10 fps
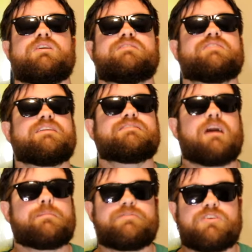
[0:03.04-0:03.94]
It's that
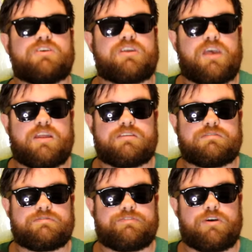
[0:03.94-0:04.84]
time of year
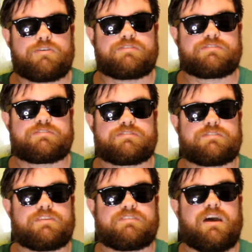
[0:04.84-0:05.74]
again, folks.
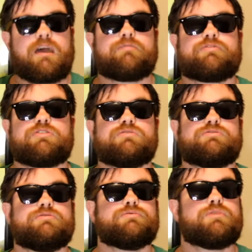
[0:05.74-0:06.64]
The time for you
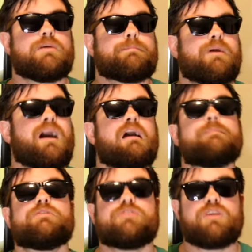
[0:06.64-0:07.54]
to
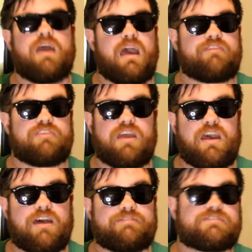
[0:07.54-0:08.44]
imbibe in your half and
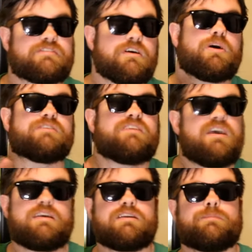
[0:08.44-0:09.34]
halves,
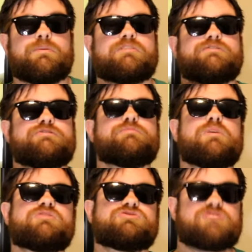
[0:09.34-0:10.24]
partake in a bit too
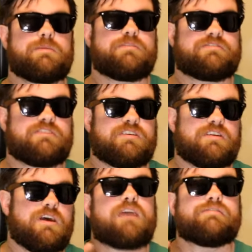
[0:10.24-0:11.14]
much
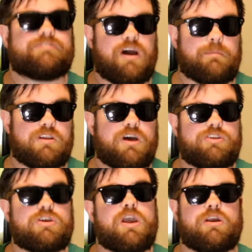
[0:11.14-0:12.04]
Jameson, and vomit on
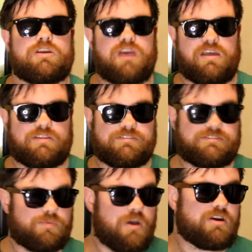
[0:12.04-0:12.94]
your Aran Island
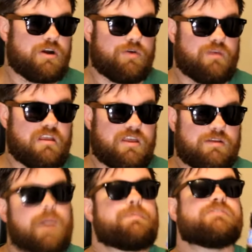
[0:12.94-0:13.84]
sweater already.
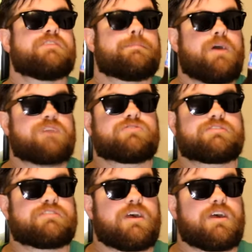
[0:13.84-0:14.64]
Happy St. Patrick's